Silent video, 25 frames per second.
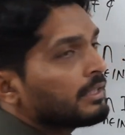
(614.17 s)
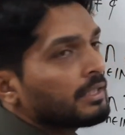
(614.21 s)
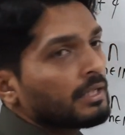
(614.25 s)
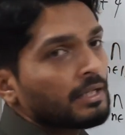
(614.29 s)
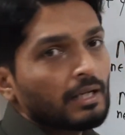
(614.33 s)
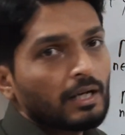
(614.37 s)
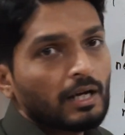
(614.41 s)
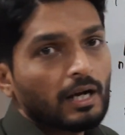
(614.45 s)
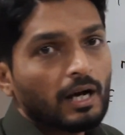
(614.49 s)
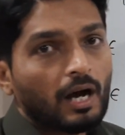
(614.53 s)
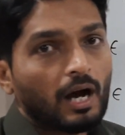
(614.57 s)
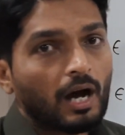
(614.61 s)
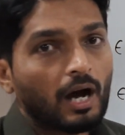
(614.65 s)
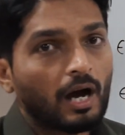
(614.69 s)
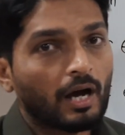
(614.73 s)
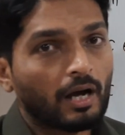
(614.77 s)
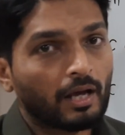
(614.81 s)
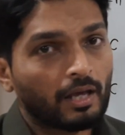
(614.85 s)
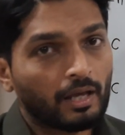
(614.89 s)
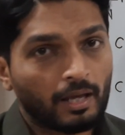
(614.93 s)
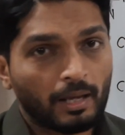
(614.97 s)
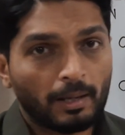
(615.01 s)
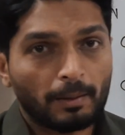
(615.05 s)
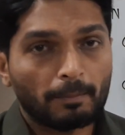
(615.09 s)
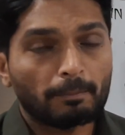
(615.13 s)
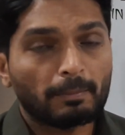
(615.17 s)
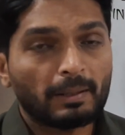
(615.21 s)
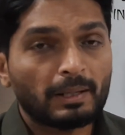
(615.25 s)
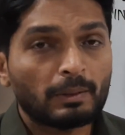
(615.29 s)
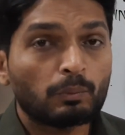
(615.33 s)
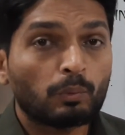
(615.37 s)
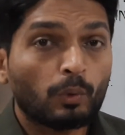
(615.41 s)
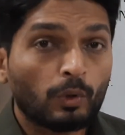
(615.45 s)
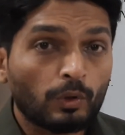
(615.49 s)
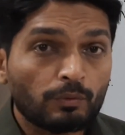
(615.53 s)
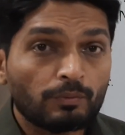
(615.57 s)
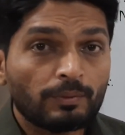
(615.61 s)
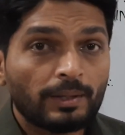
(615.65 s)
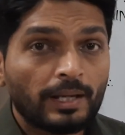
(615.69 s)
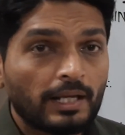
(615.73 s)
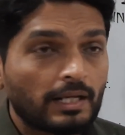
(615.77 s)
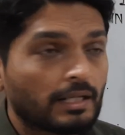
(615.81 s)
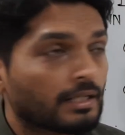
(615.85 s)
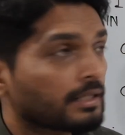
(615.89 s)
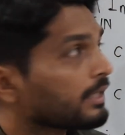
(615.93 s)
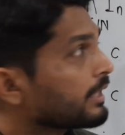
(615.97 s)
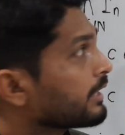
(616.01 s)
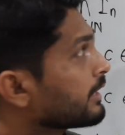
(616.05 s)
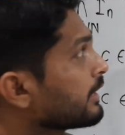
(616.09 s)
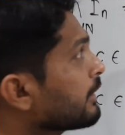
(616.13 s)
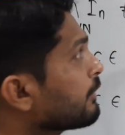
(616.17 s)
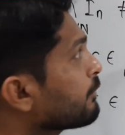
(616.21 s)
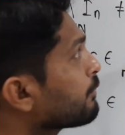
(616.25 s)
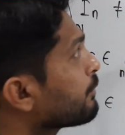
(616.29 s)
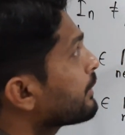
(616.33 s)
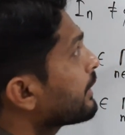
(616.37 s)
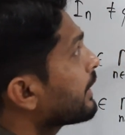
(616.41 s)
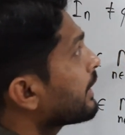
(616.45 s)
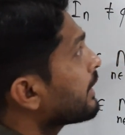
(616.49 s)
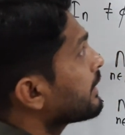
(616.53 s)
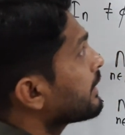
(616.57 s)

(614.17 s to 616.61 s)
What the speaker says: in Im. But what we are getting